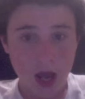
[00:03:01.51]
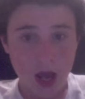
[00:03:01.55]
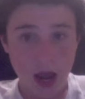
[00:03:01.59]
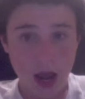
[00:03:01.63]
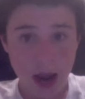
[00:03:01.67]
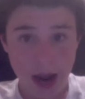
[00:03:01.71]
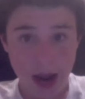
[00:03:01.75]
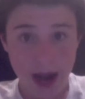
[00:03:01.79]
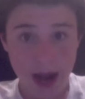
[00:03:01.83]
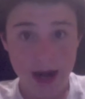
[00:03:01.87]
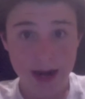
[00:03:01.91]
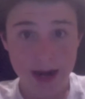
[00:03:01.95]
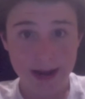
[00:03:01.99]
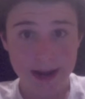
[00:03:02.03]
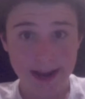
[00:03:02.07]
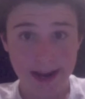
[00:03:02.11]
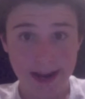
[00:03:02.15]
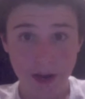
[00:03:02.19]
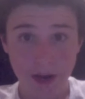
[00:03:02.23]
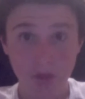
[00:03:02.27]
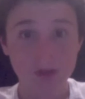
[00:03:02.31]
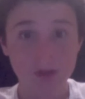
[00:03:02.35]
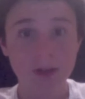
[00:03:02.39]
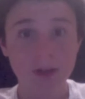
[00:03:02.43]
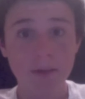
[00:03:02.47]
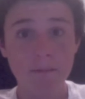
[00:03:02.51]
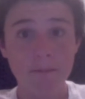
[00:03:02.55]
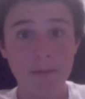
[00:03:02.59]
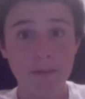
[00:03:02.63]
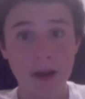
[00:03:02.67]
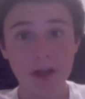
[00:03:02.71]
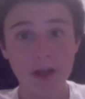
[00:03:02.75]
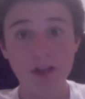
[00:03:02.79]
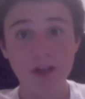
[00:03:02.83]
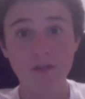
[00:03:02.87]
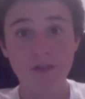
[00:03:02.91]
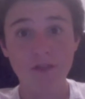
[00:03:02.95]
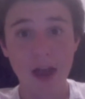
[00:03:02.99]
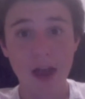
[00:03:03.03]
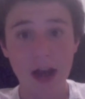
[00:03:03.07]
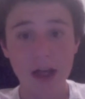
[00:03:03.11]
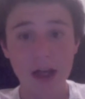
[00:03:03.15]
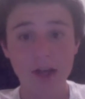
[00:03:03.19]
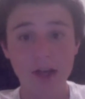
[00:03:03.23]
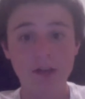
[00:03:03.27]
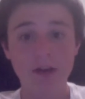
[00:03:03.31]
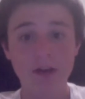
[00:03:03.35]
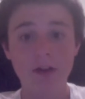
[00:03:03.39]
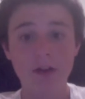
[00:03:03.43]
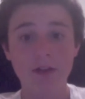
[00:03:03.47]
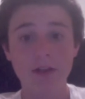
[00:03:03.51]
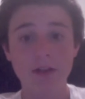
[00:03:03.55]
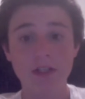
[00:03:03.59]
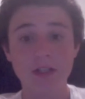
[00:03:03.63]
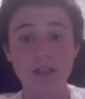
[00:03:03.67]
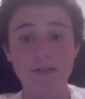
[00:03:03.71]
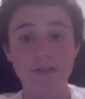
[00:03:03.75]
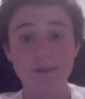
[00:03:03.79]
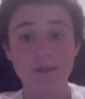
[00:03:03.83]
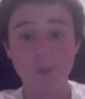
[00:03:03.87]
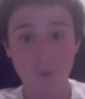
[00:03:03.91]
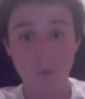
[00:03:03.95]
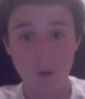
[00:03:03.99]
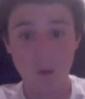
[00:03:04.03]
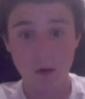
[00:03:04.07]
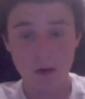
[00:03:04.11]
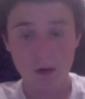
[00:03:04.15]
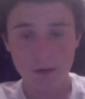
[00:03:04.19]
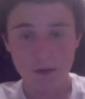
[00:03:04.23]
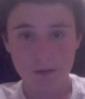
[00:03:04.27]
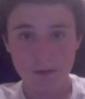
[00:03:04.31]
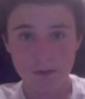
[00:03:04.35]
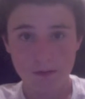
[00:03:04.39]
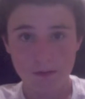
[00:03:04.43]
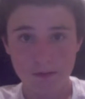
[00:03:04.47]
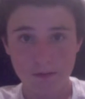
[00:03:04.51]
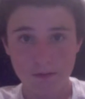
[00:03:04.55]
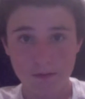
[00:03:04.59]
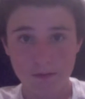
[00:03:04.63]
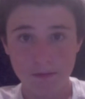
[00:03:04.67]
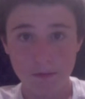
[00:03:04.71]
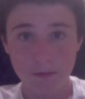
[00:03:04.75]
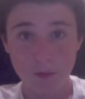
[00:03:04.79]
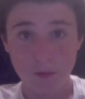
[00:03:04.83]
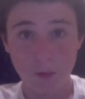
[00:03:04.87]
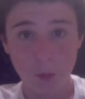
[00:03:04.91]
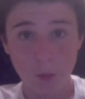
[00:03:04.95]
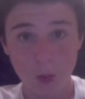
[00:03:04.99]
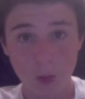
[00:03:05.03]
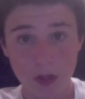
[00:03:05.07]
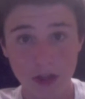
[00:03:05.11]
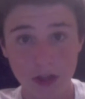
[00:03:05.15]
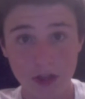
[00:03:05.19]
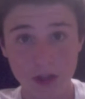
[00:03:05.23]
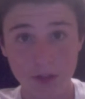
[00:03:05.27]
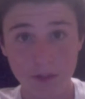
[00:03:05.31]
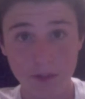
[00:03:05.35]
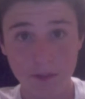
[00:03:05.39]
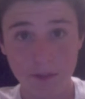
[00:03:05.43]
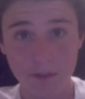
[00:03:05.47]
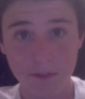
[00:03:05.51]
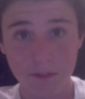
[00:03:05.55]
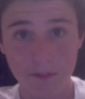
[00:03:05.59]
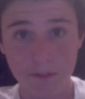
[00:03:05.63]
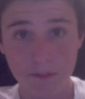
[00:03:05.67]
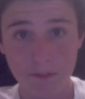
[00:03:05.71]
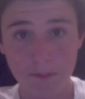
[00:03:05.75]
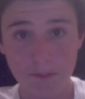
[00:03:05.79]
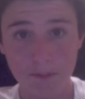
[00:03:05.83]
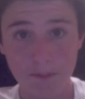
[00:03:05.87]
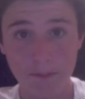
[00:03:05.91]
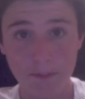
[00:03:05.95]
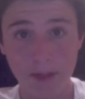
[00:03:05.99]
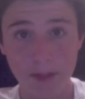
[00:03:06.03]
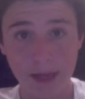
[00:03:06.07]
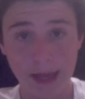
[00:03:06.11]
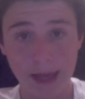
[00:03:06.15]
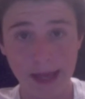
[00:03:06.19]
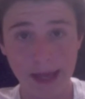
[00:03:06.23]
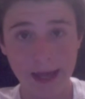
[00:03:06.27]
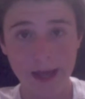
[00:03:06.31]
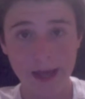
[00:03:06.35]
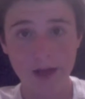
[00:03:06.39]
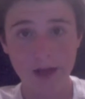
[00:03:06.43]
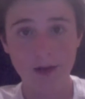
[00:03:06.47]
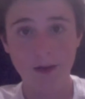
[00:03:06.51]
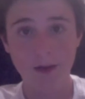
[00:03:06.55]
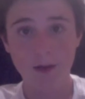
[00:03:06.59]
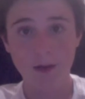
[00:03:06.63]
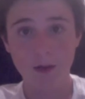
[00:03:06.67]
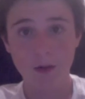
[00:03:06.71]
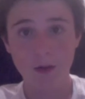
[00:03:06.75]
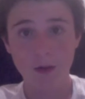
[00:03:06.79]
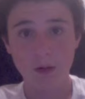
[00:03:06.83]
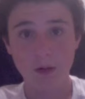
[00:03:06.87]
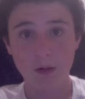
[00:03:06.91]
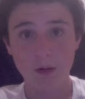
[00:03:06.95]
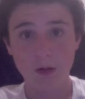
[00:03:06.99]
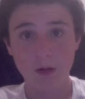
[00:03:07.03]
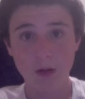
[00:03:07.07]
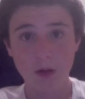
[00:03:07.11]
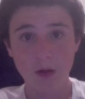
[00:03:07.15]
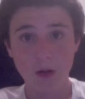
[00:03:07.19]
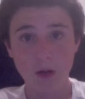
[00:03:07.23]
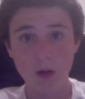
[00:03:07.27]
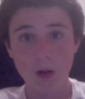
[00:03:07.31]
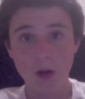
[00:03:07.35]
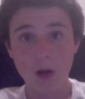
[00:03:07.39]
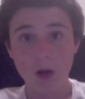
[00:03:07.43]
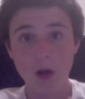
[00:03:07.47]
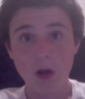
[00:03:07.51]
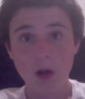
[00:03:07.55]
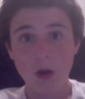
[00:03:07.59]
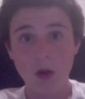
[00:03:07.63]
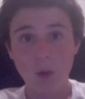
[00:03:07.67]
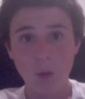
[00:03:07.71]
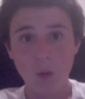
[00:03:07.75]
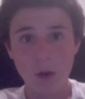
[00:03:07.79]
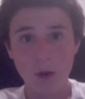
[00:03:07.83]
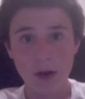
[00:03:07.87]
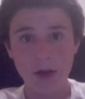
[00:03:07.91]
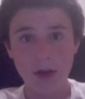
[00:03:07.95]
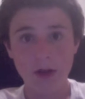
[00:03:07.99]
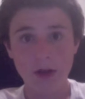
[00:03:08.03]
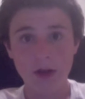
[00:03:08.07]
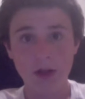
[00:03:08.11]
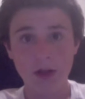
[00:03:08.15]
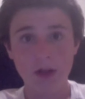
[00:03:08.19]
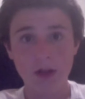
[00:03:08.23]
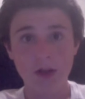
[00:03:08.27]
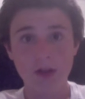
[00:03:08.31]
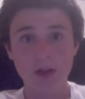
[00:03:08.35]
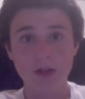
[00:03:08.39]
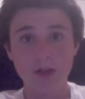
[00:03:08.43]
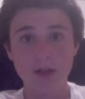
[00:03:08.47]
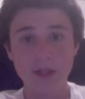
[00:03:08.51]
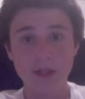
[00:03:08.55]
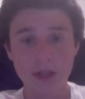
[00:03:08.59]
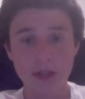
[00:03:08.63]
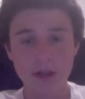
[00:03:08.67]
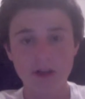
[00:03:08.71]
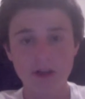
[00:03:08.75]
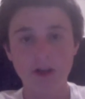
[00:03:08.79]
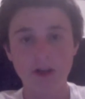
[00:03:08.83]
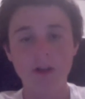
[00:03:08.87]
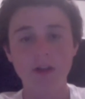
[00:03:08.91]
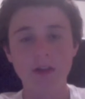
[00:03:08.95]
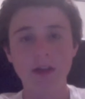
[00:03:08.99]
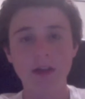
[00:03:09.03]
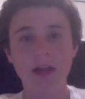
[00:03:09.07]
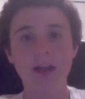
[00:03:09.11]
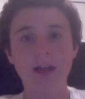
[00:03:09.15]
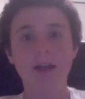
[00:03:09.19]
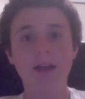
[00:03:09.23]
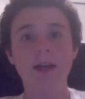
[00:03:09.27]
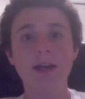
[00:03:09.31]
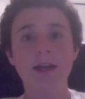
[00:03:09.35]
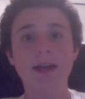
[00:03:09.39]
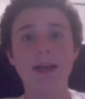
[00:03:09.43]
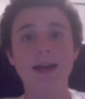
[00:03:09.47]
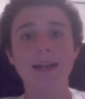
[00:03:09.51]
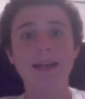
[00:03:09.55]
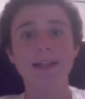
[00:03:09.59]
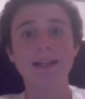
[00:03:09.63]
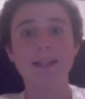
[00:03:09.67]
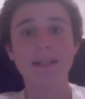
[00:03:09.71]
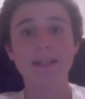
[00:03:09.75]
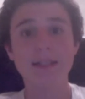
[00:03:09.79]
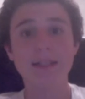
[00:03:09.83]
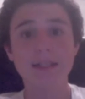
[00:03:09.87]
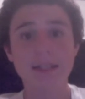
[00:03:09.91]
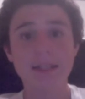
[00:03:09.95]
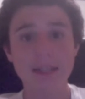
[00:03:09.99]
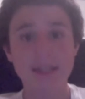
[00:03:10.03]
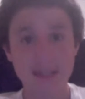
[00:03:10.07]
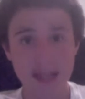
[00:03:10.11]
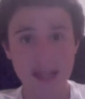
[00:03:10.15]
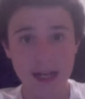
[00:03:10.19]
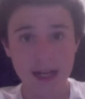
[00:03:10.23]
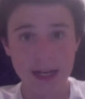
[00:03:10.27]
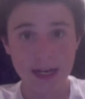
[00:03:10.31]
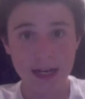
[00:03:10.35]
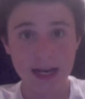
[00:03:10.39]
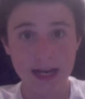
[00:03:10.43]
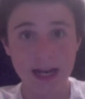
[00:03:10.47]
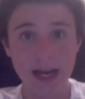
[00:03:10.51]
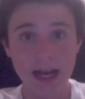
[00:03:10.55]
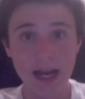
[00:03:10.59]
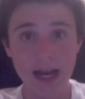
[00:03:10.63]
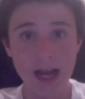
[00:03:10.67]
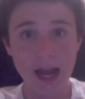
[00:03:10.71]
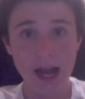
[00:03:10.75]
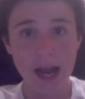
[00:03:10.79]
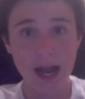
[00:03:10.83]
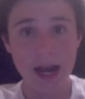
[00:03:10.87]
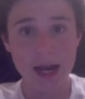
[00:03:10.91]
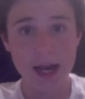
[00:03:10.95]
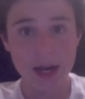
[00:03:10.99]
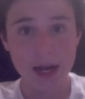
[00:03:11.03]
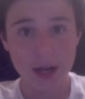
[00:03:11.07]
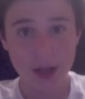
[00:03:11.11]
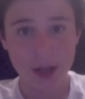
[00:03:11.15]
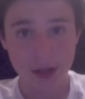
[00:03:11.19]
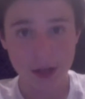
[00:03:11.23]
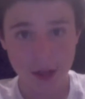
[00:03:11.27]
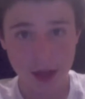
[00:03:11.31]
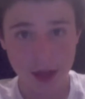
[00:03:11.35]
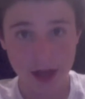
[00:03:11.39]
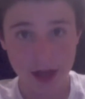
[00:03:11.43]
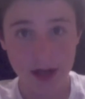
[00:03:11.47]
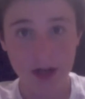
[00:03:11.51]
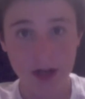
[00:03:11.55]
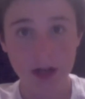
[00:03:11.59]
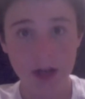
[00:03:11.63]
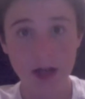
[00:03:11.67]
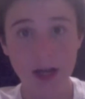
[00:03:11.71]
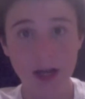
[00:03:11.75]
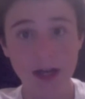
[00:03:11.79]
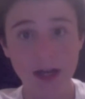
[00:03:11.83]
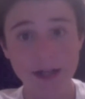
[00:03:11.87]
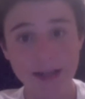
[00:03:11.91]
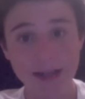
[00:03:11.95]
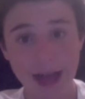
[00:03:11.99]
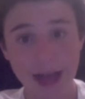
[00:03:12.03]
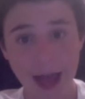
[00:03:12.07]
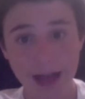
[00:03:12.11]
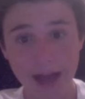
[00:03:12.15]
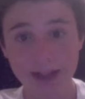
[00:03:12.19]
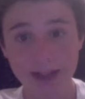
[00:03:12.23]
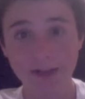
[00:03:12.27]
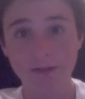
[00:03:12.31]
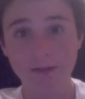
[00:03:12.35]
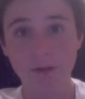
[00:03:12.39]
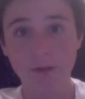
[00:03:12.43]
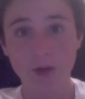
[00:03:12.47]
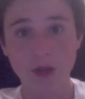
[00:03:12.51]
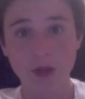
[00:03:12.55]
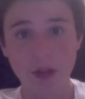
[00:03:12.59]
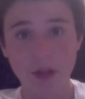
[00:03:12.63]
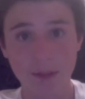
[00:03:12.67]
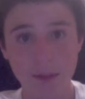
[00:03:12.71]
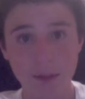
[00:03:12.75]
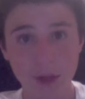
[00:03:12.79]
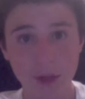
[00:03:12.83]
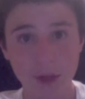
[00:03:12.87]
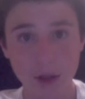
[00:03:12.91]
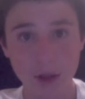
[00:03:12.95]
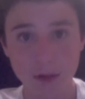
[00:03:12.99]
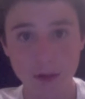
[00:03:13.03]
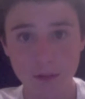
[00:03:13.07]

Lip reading: And it was a major factor in the Civil War, which began when South Carolina had seceded and then attacked Fort Sumter.